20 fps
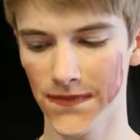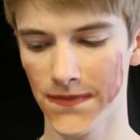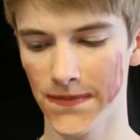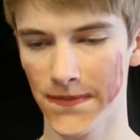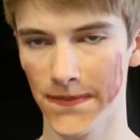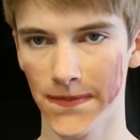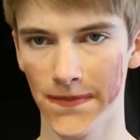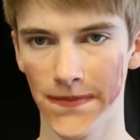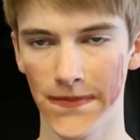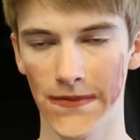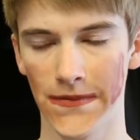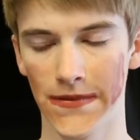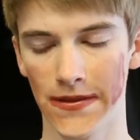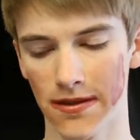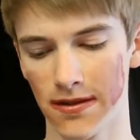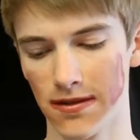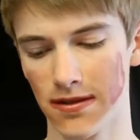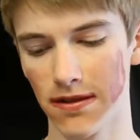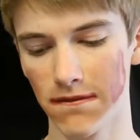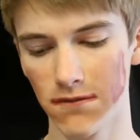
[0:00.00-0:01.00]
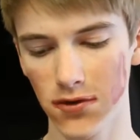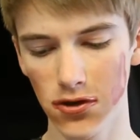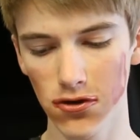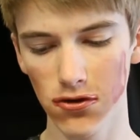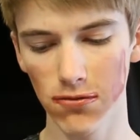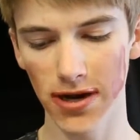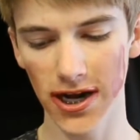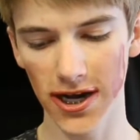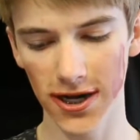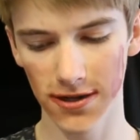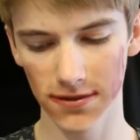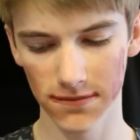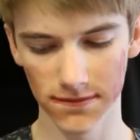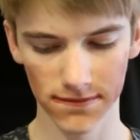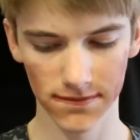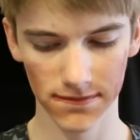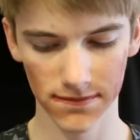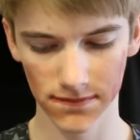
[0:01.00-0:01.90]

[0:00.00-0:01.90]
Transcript: Alright, love you. Love you too, bye.